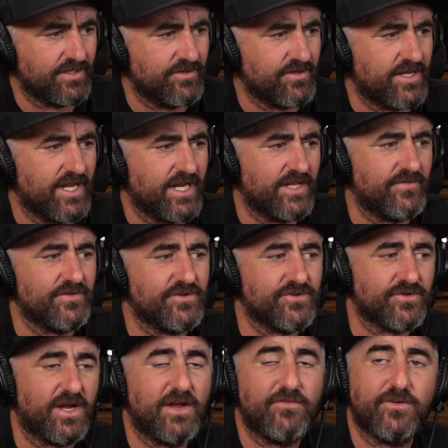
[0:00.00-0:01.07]
You can't even
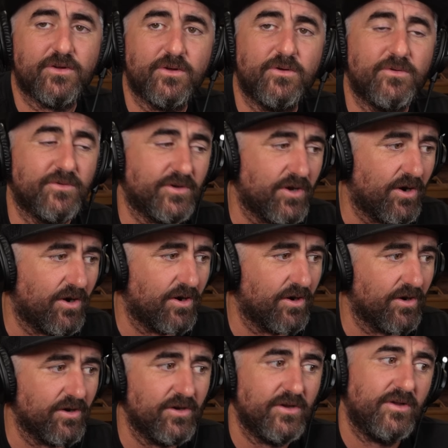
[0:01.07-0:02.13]
drive your own
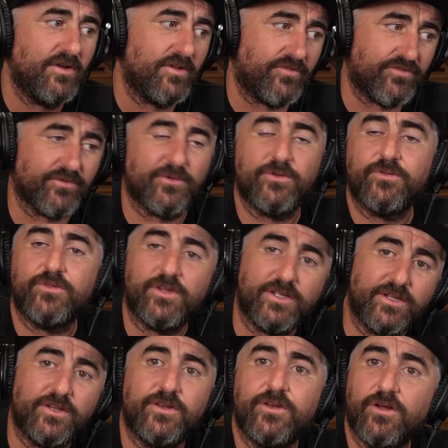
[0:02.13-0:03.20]
car." through
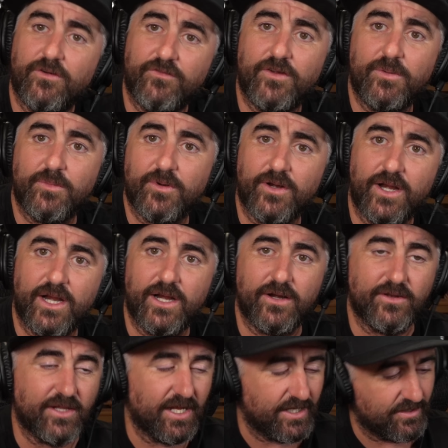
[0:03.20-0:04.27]
the November
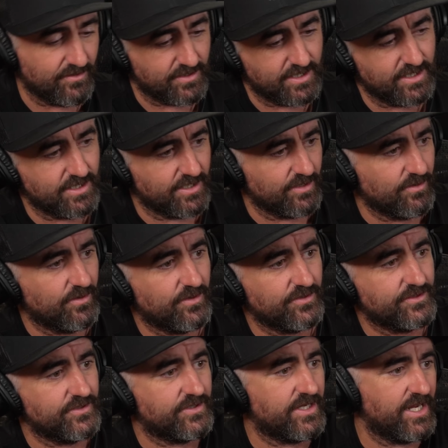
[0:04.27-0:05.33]
air. Like you're getting
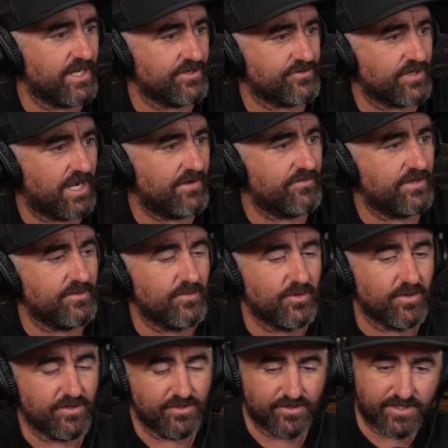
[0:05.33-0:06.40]
old, you can't drive
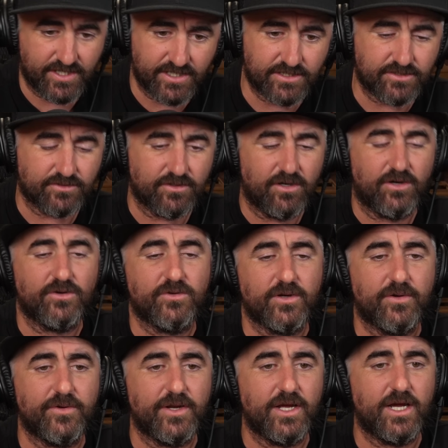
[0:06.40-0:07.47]
anymore. Your kids are all
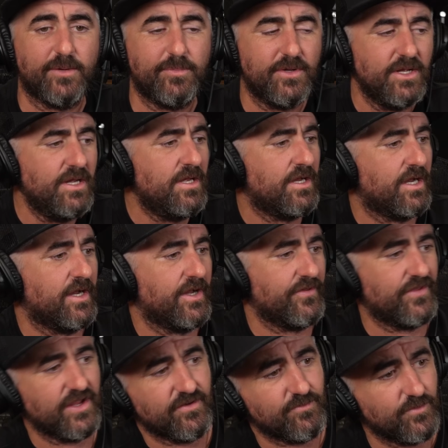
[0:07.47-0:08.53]
grown up. Uh,
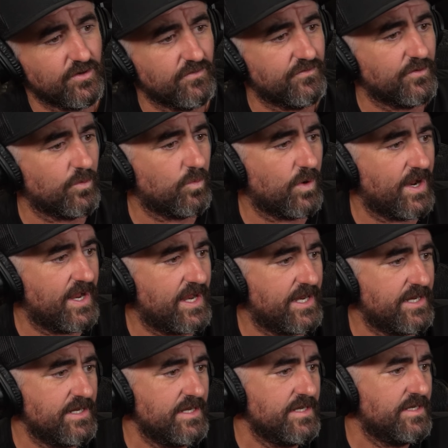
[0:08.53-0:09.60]
they've moved
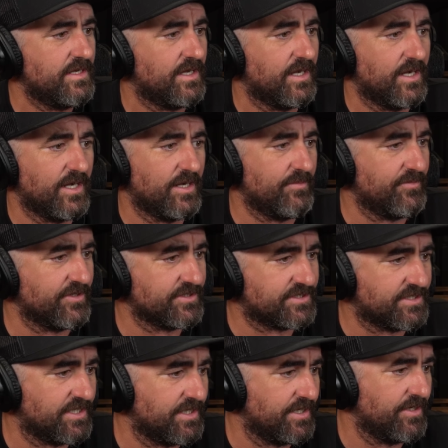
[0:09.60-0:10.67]
away. Um, they're
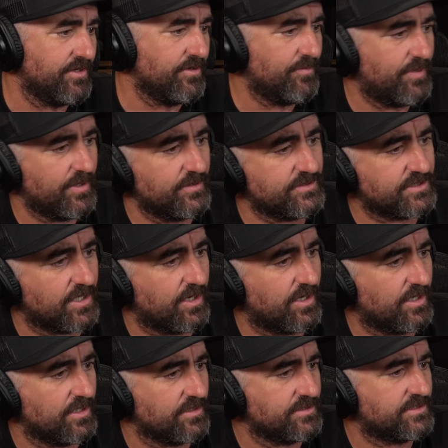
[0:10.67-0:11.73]
sending you
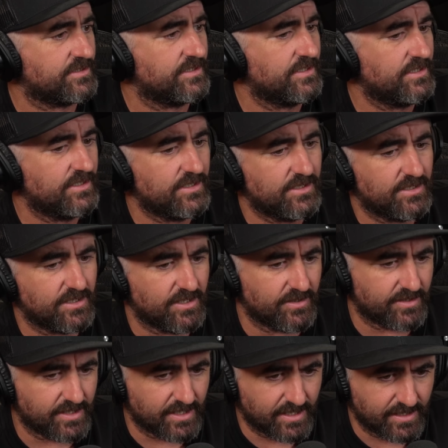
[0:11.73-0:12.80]
postcards.
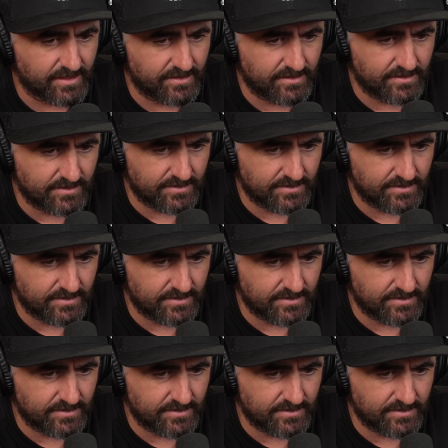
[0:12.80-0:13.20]
Okay.